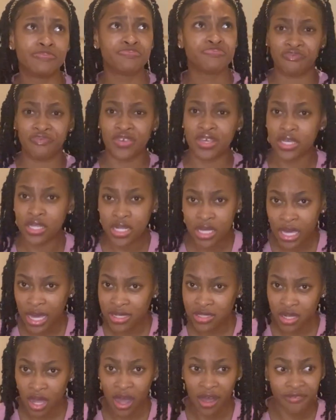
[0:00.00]
feeding
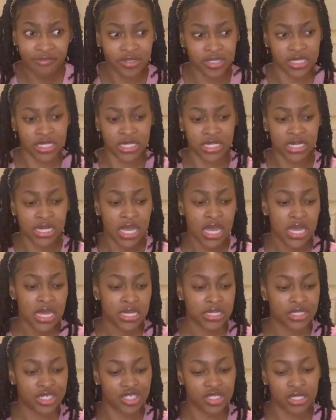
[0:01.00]
as often.
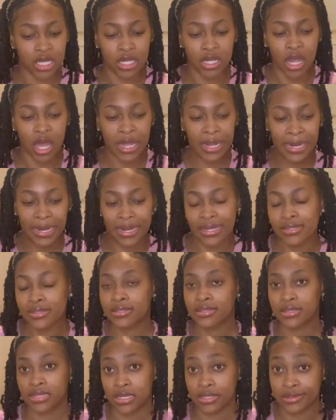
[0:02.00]
There's a lot less
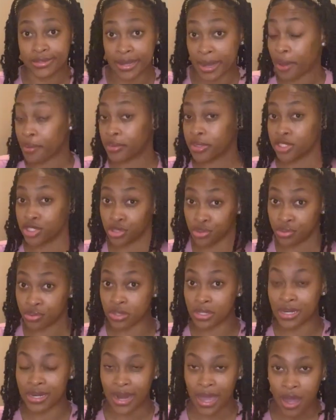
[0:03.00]
things that I will do
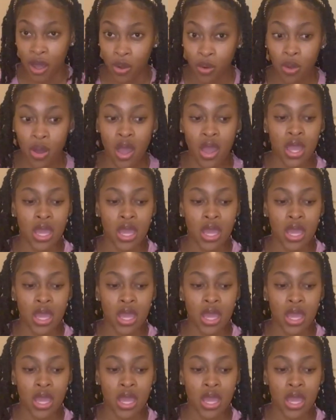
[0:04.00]
now.